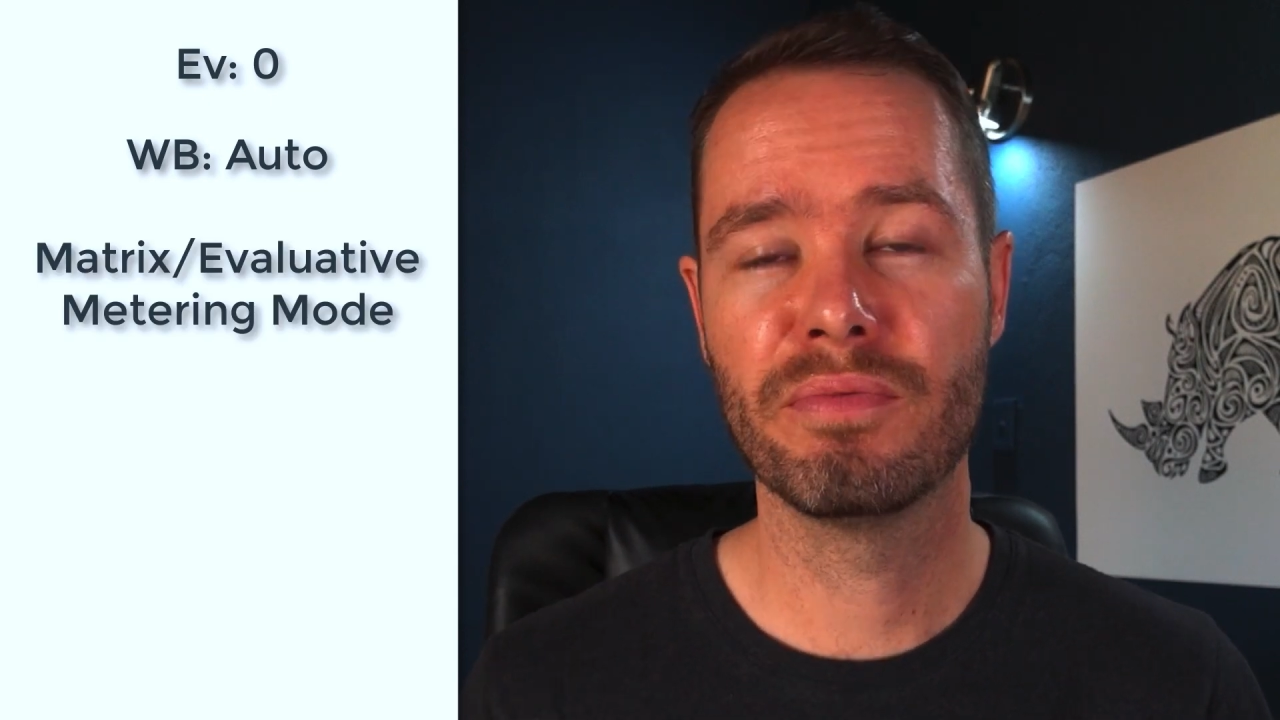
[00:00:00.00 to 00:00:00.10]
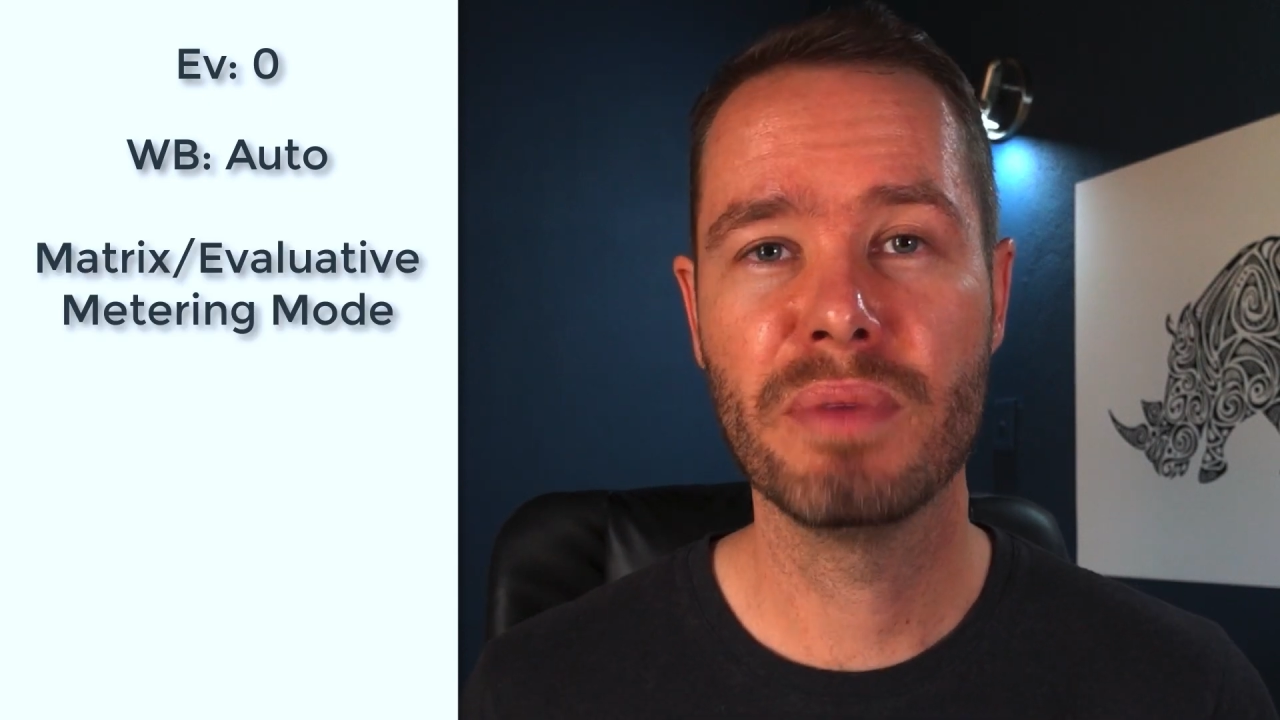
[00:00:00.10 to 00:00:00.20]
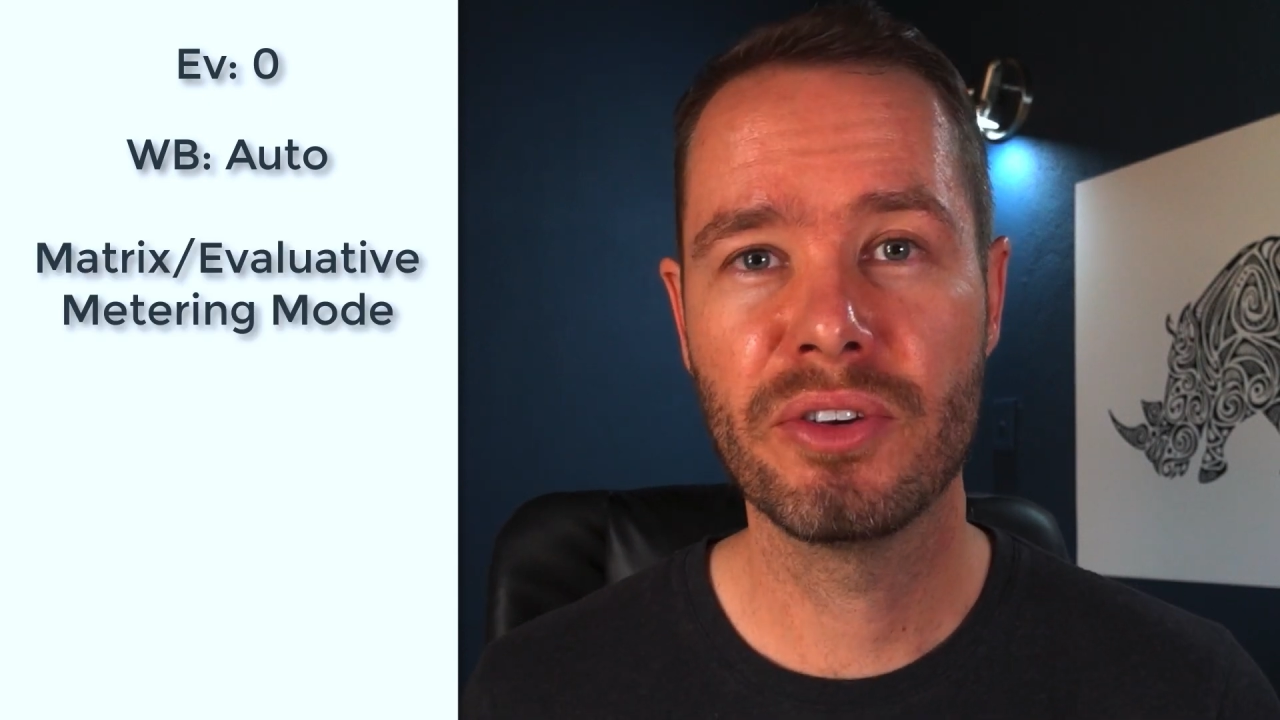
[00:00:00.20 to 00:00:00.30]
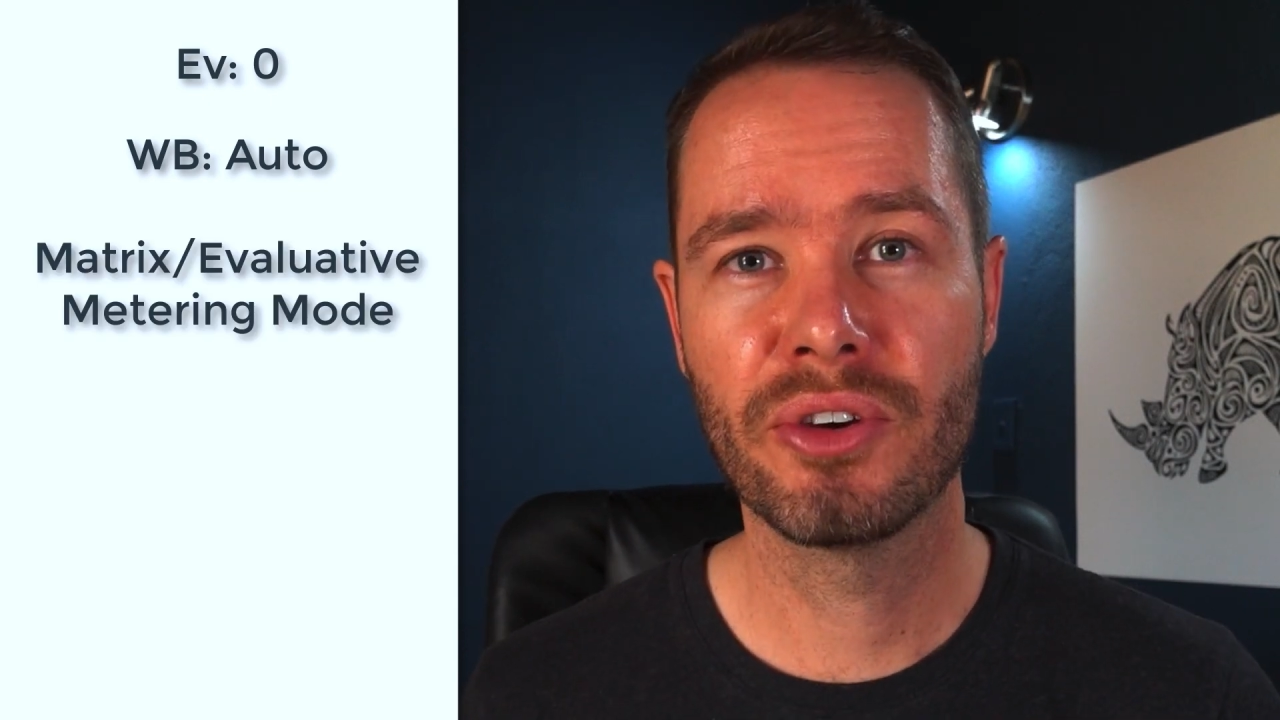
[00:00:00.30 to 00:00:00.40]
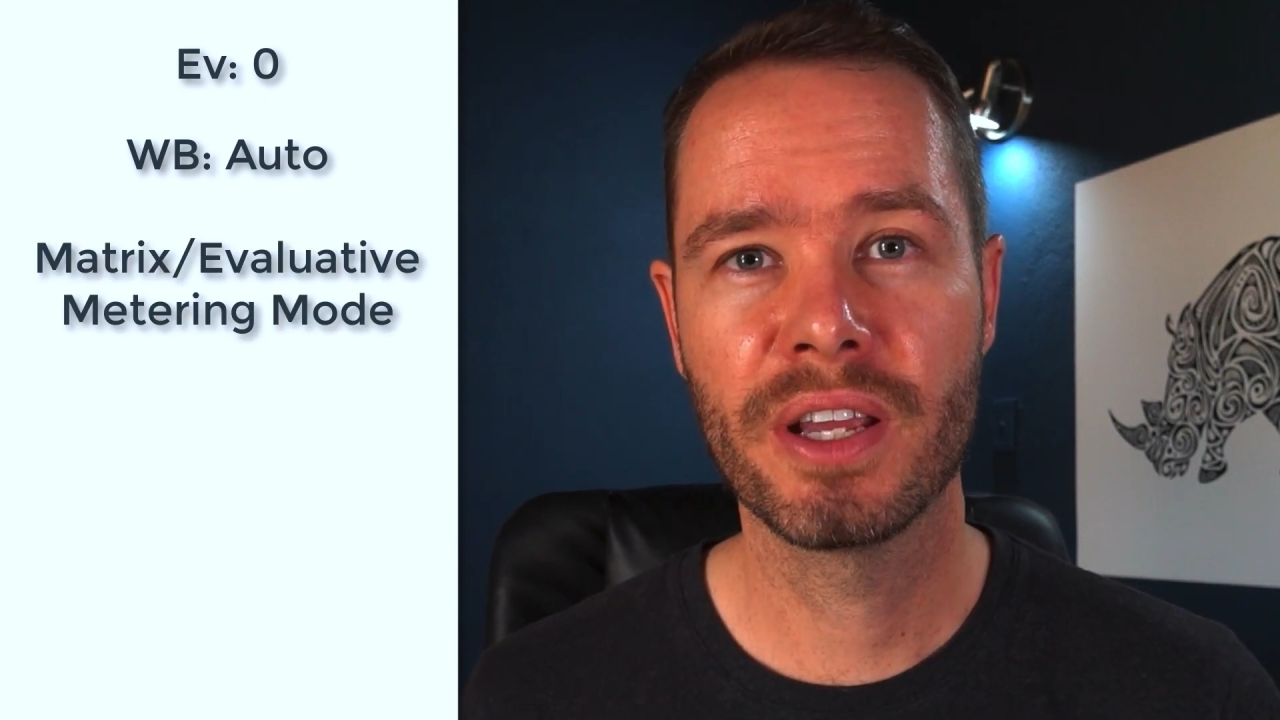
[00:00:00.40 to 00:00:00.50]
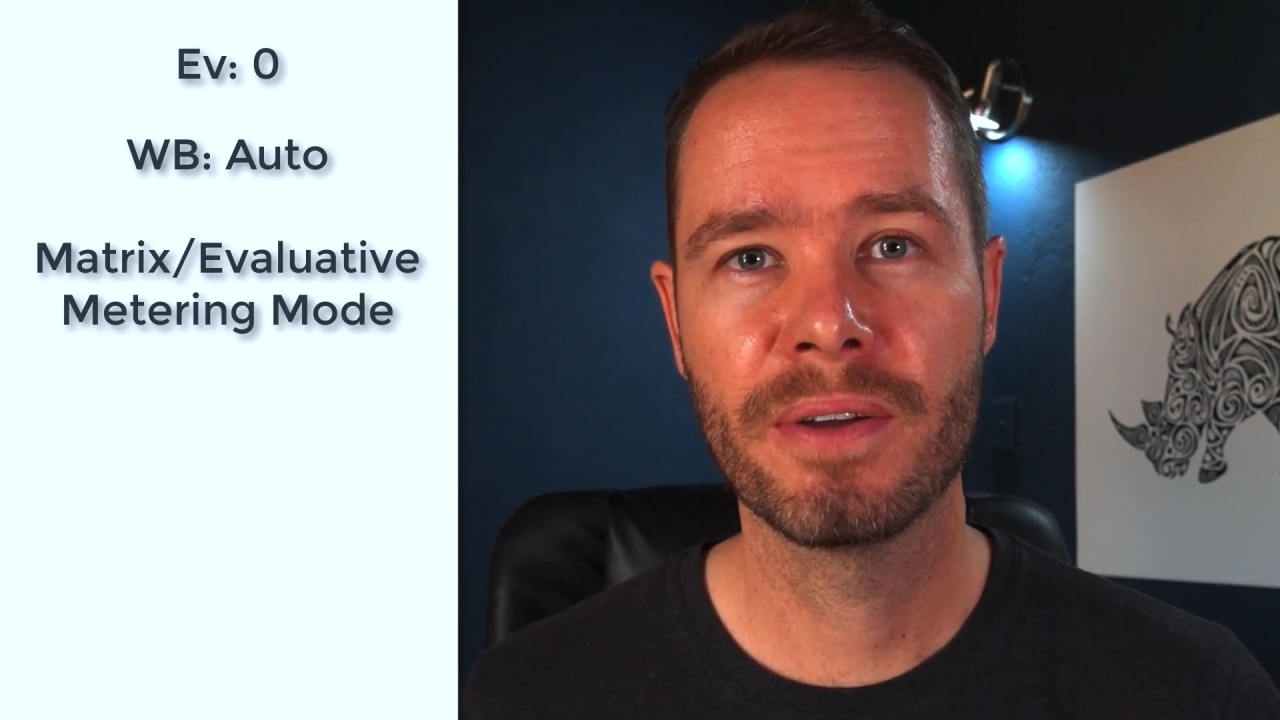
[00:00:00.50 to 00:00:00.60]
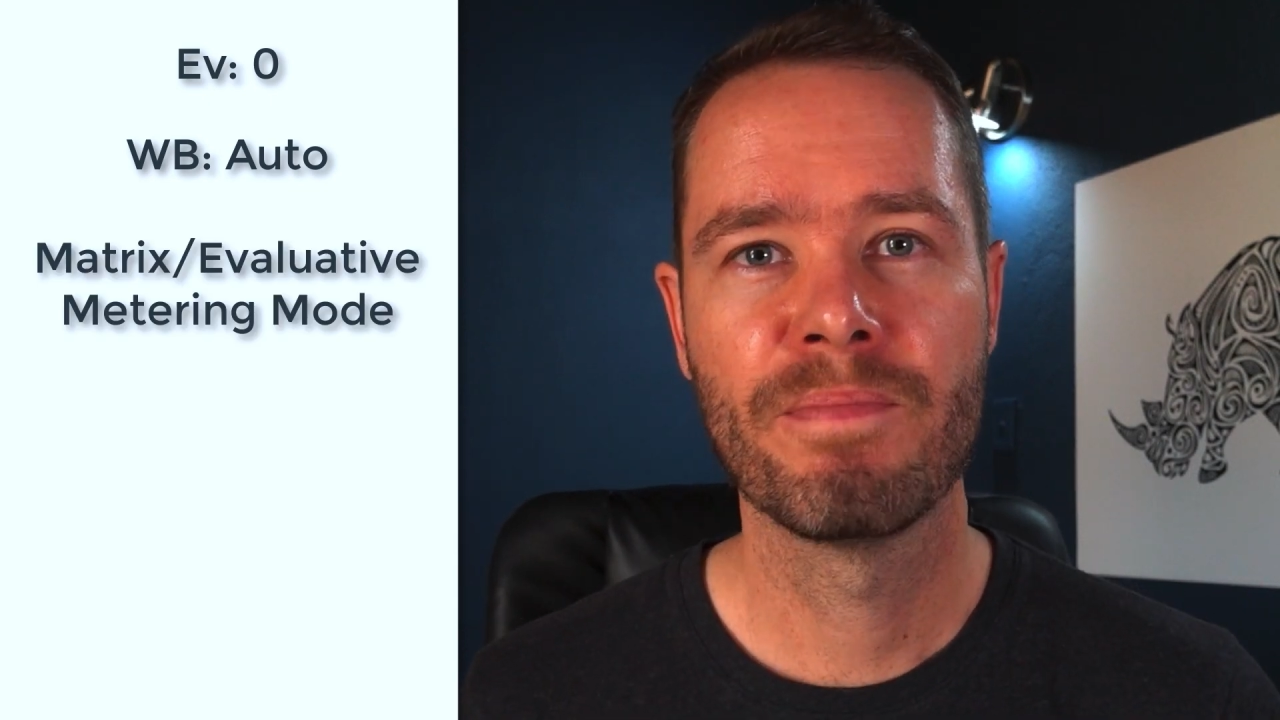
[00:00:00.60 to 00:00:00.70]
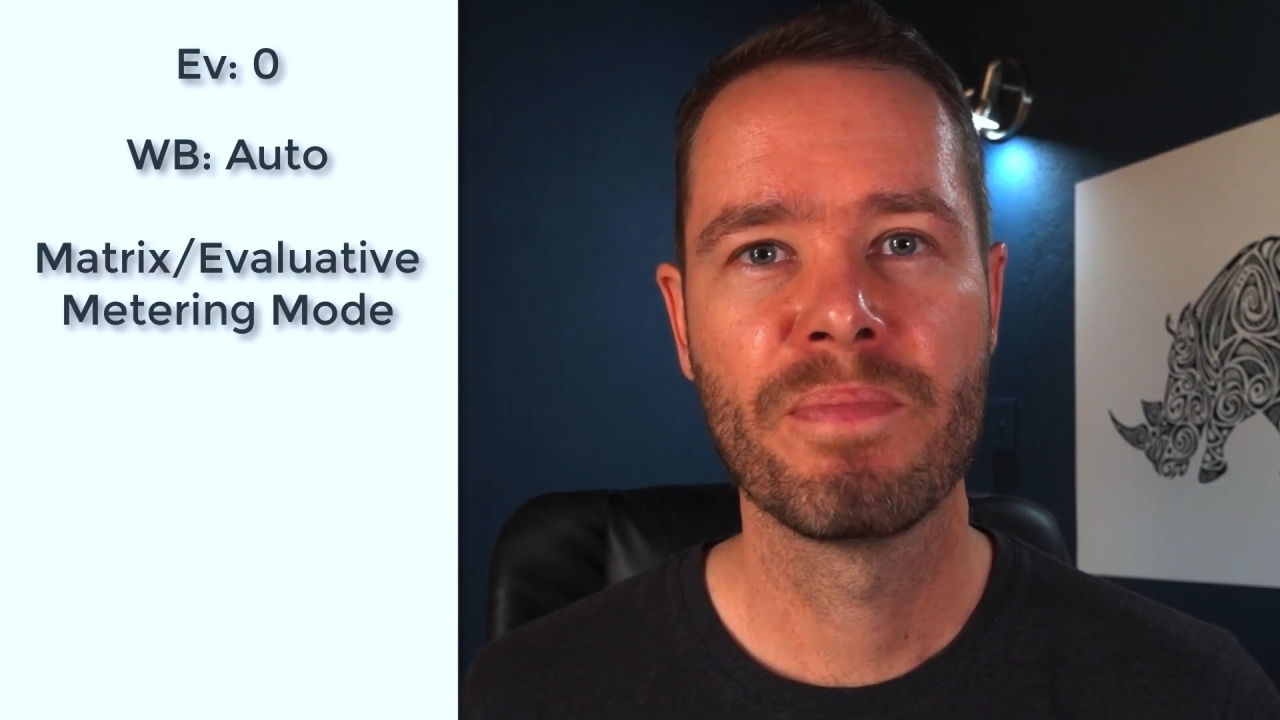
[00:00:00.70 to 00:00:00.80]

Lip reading: metering.